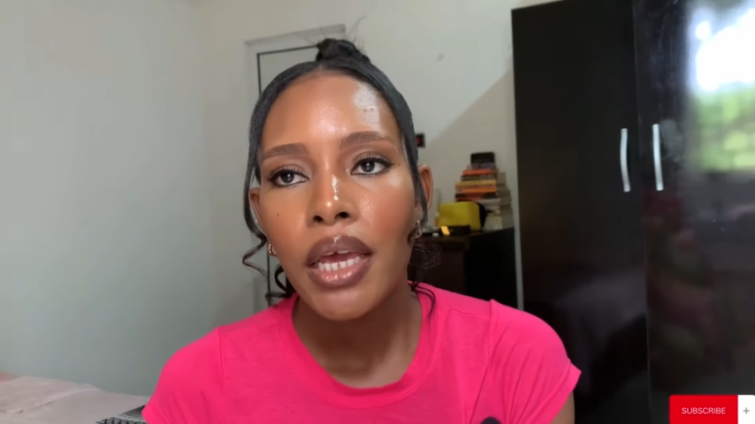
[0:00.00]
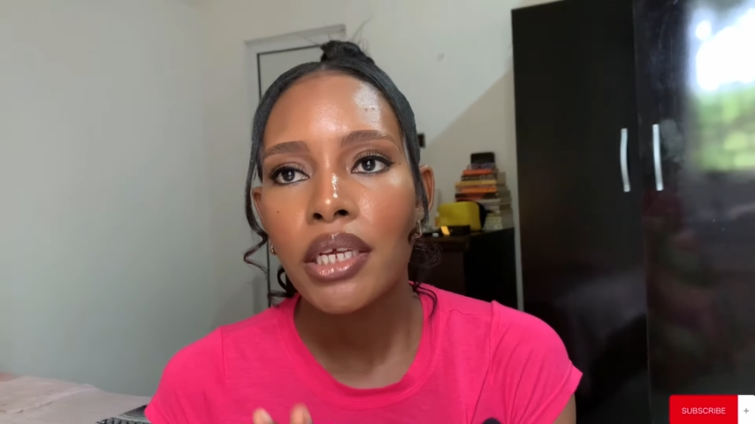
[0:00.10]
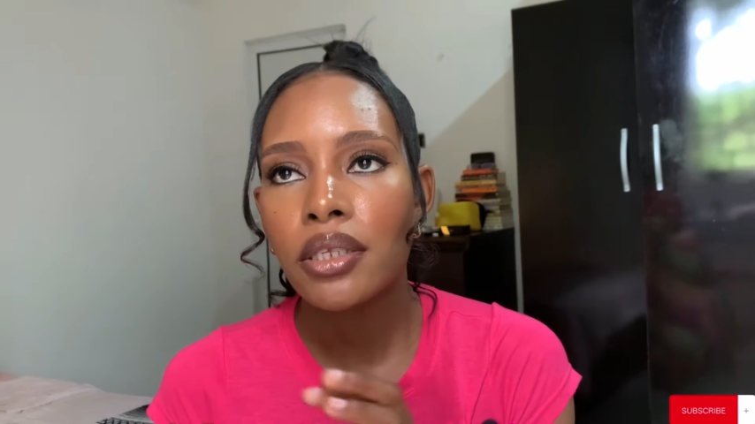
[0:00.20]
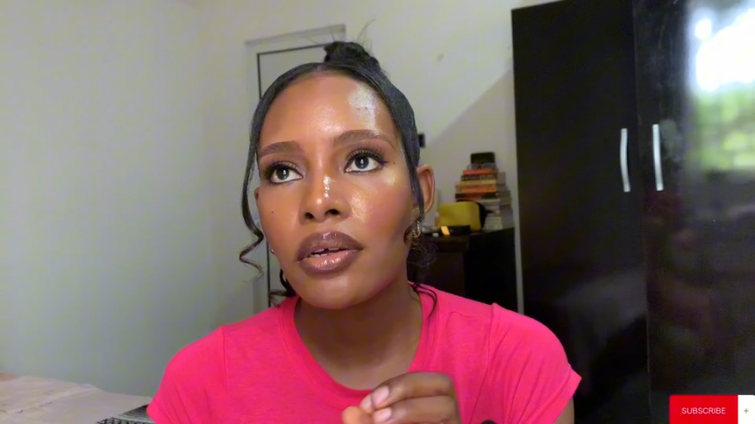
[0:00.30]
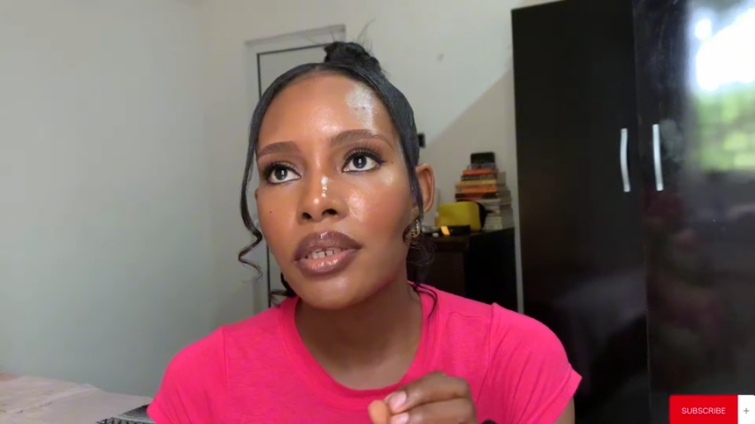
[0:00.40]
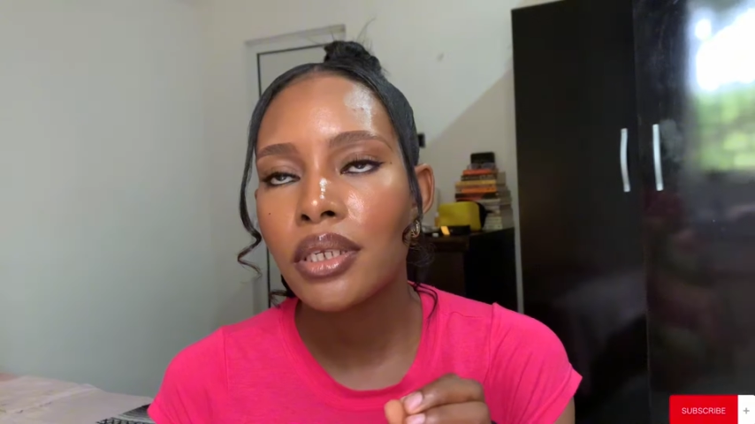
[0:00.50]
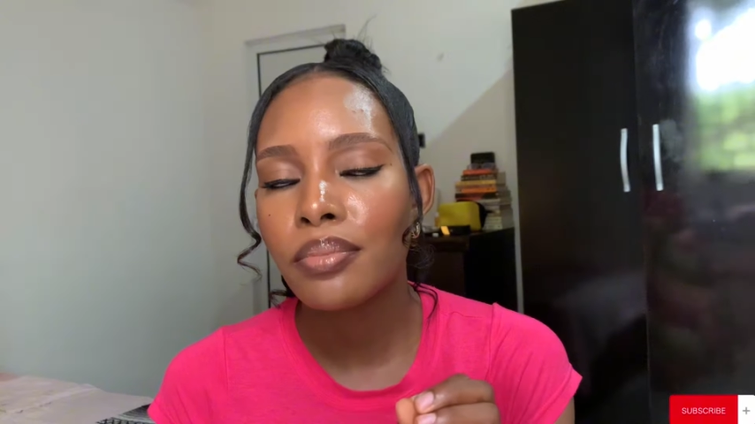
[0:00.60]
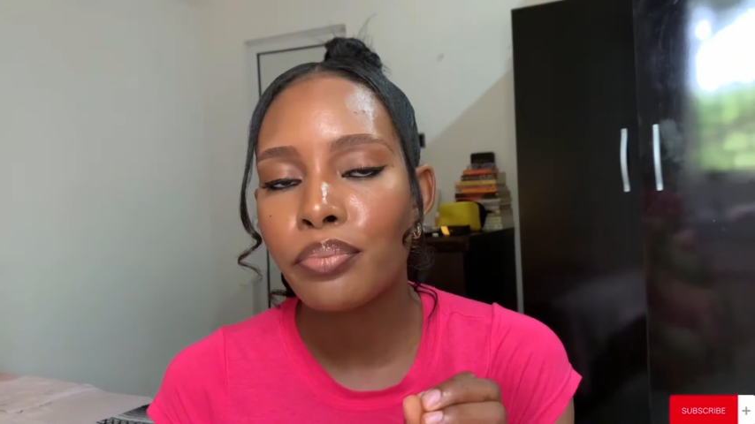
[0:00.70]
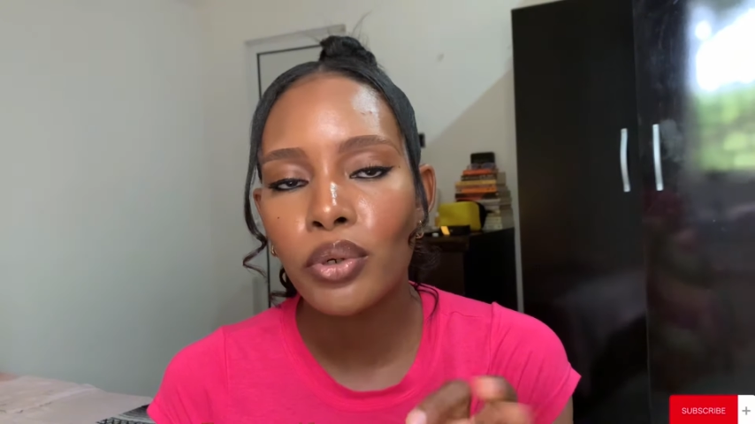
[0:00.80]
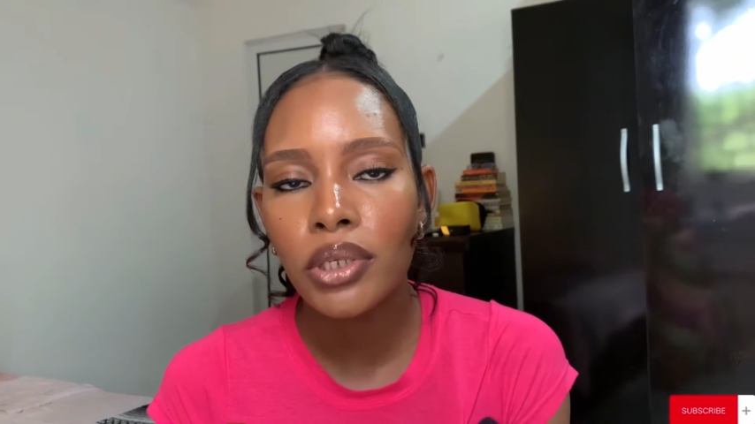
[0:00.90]
It's not
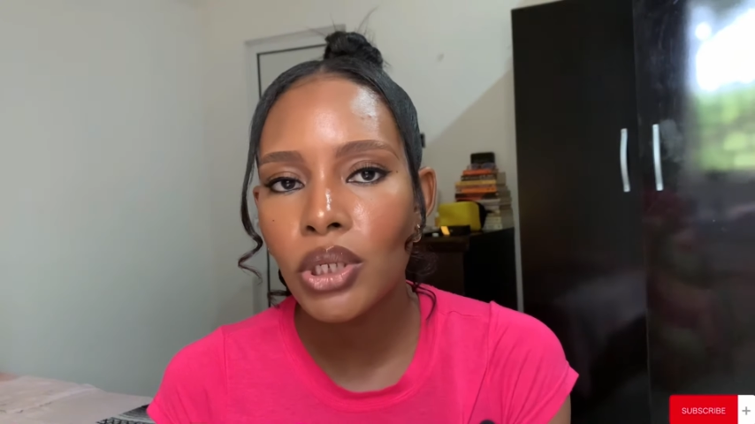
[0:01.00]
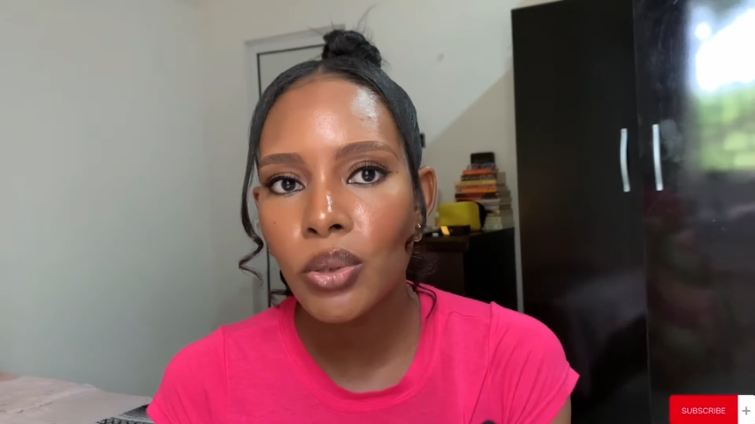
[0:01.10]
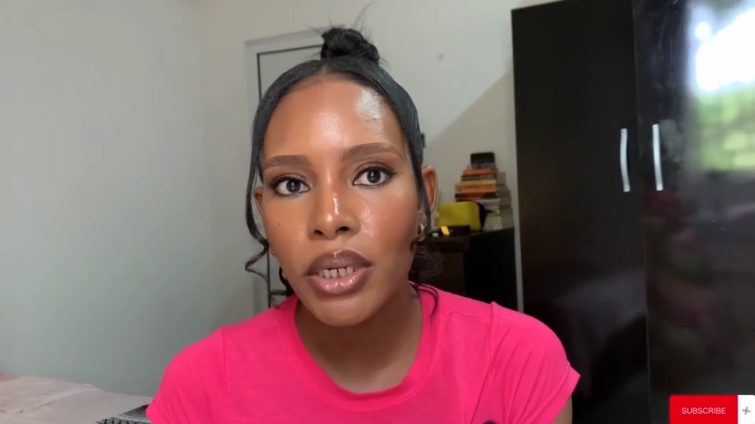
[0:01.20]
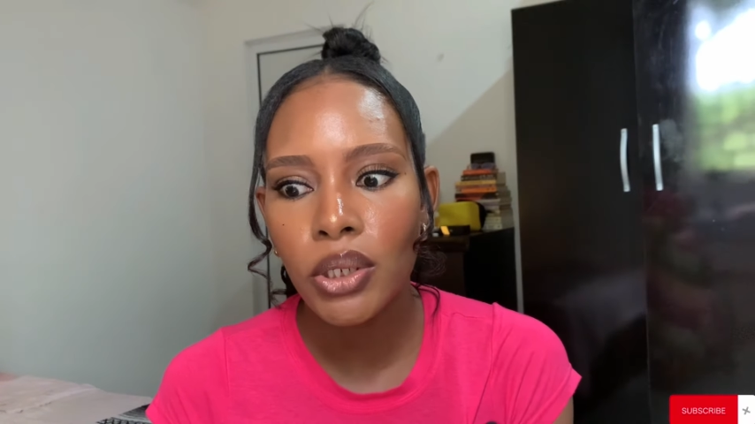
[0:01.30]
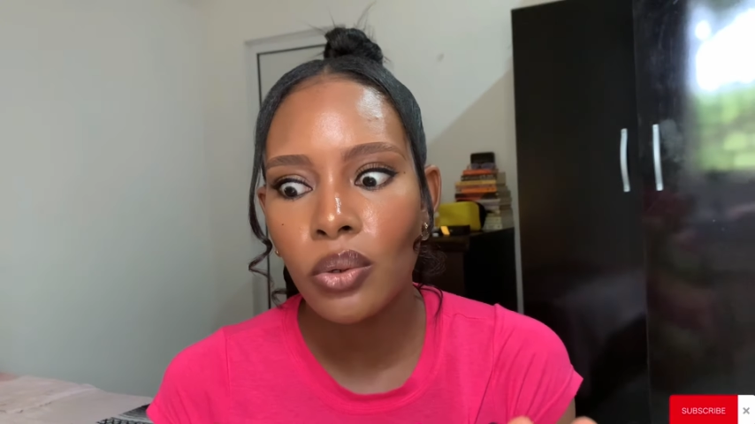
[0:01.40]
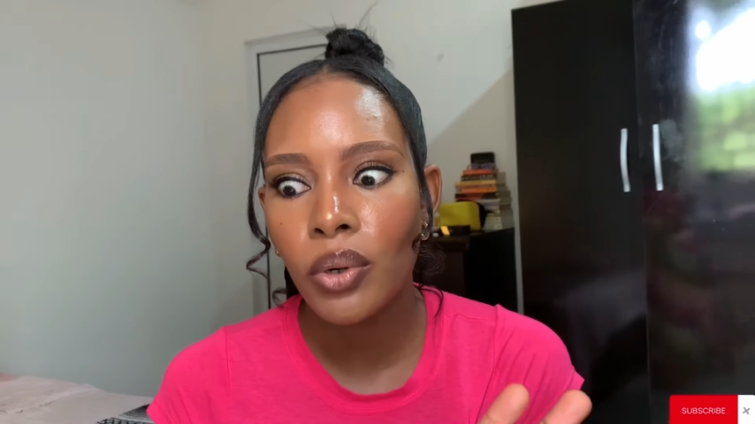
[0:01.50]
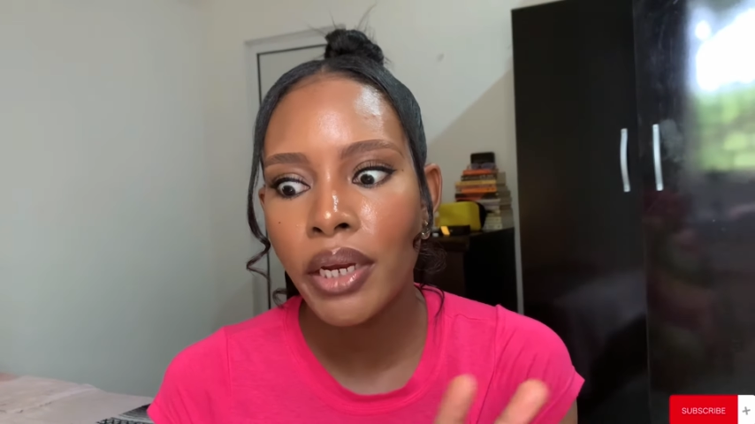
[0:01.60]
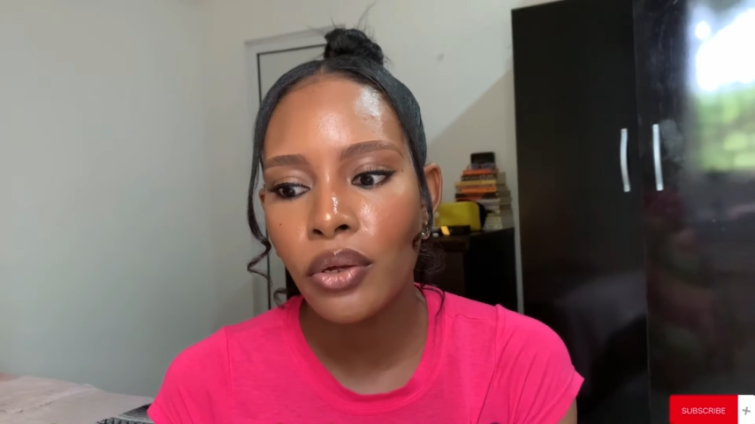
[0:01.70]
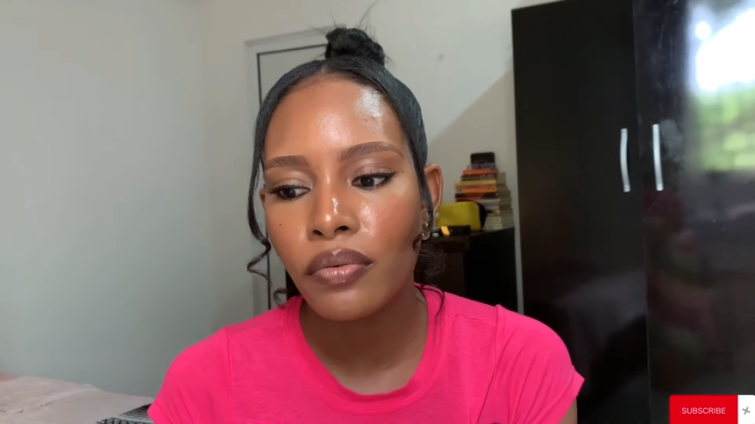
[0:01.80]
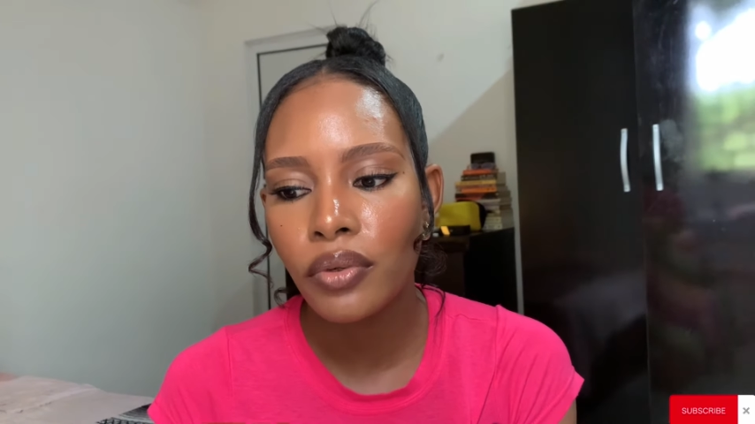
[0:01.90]
bone straight or
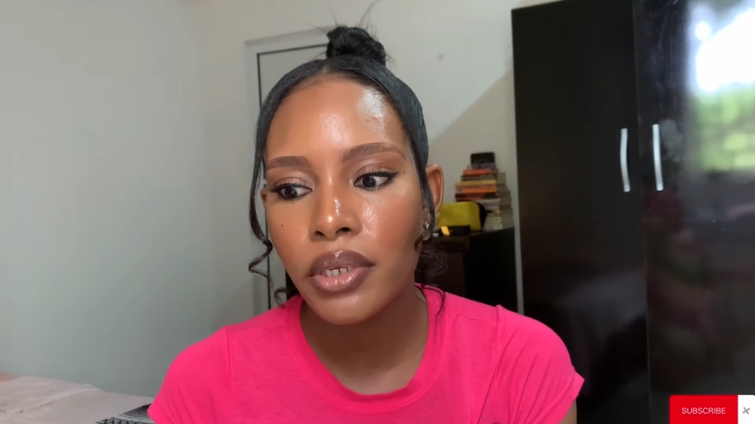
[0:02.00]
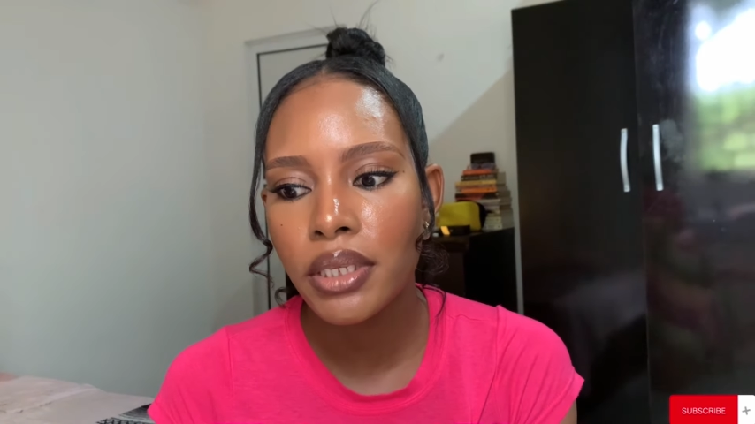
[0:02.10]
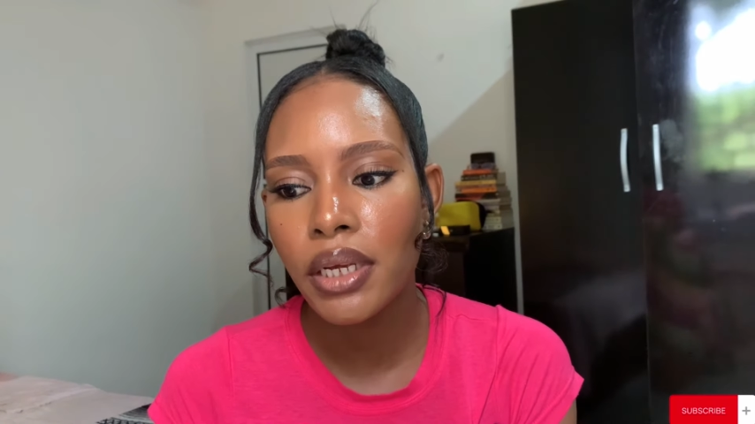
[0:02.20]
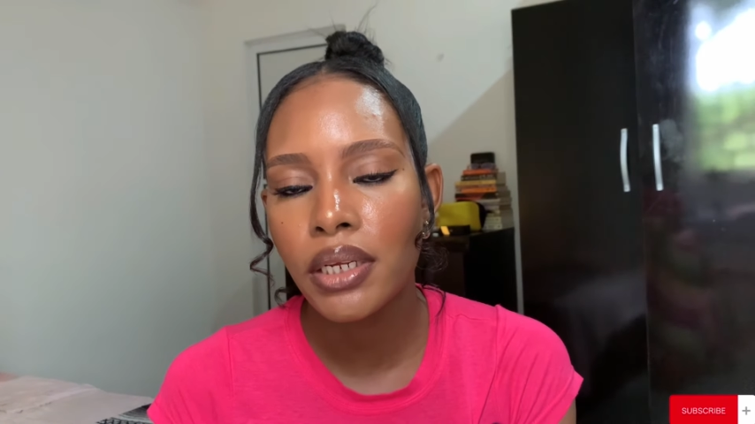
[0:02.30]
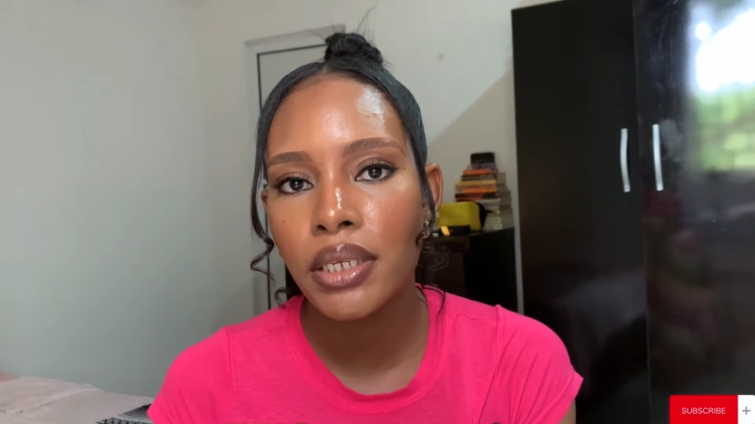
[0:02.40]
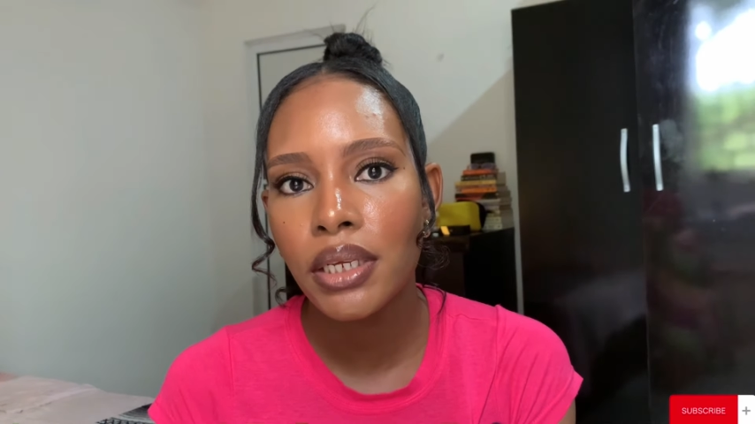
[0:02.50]
any of those things.